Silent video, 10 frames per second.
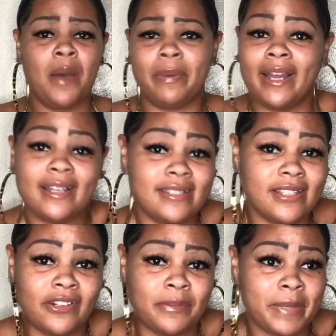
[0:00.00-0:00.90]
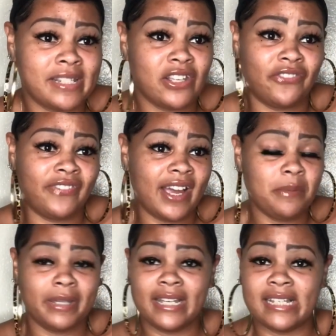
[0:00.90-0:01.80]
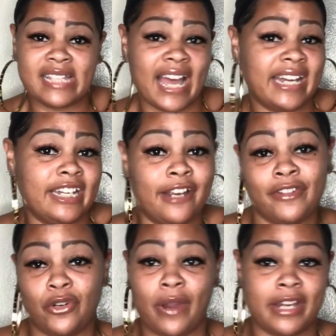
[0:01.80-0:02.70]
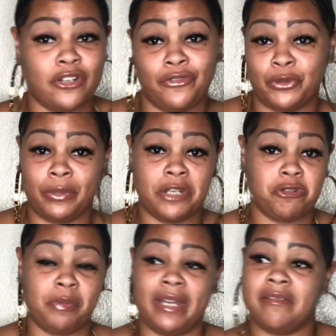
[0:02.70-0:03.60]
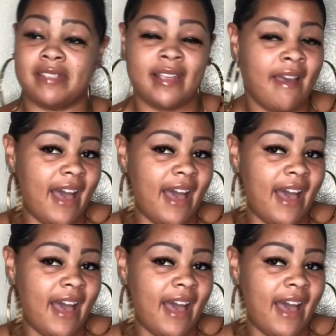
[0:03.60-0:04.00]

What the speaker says: But I considered myself fine because I never cracked over 300 pounds.